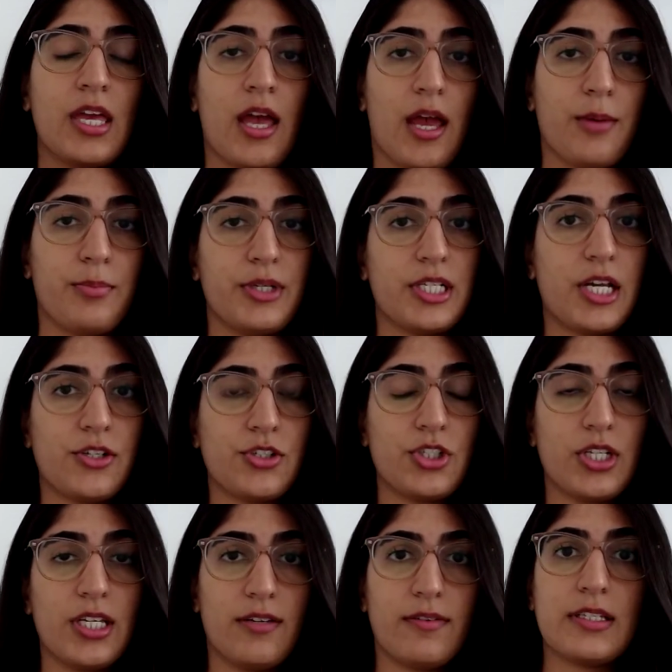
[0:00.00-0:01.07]
and potentially
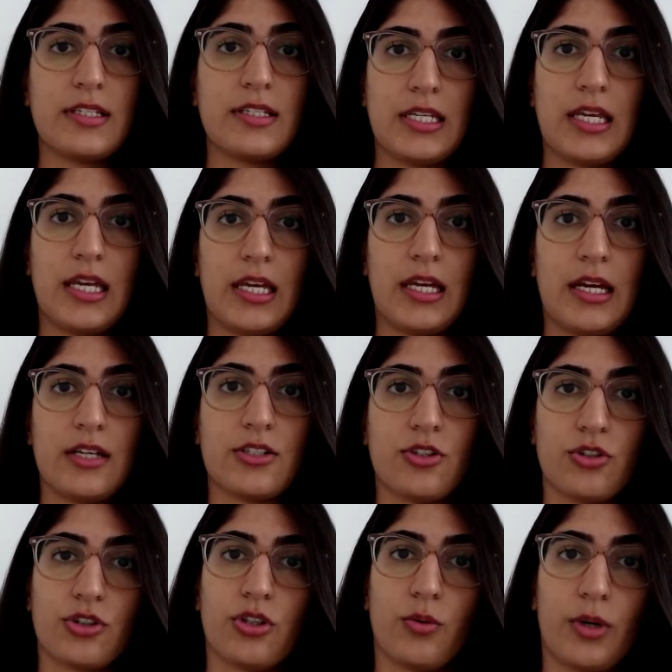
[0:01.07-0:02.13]
even seeing a
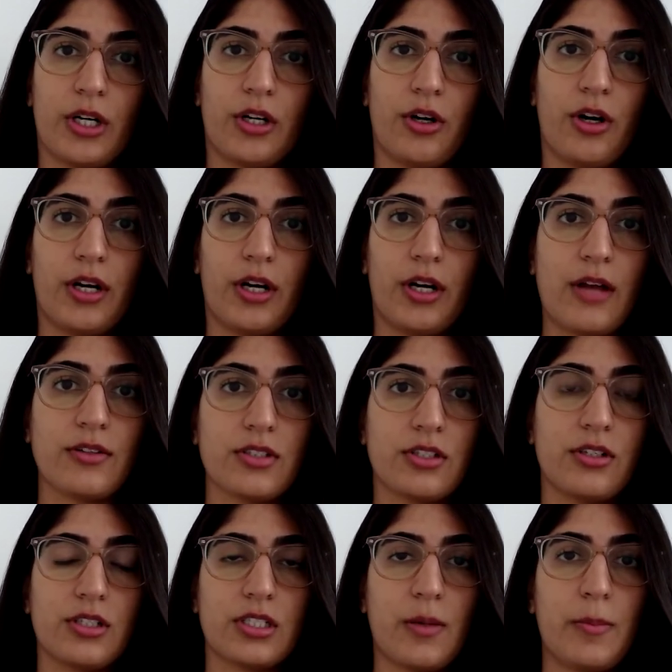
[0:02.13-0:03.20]
social worker or a
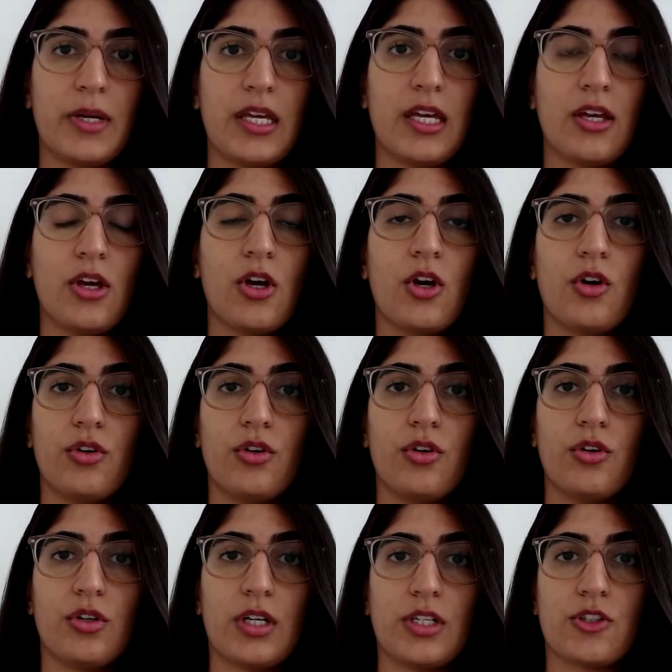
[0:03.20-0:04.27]
counselor, somebody who
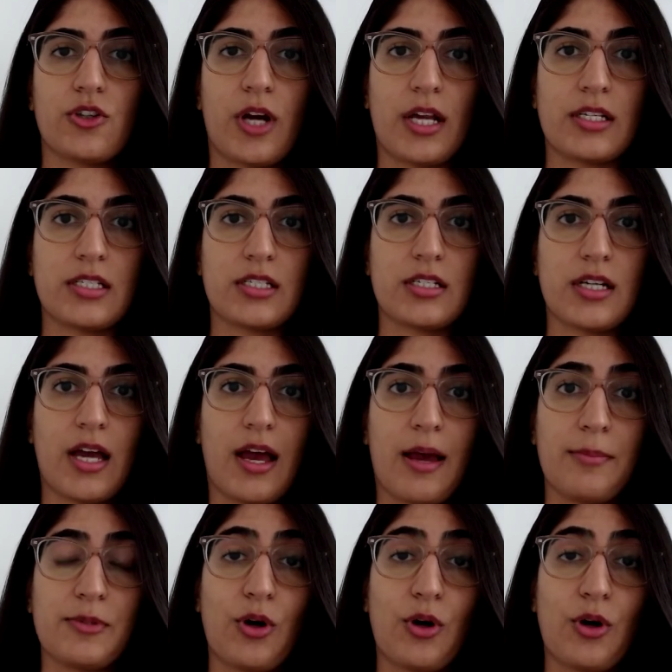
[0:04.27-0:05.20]
you can trust um,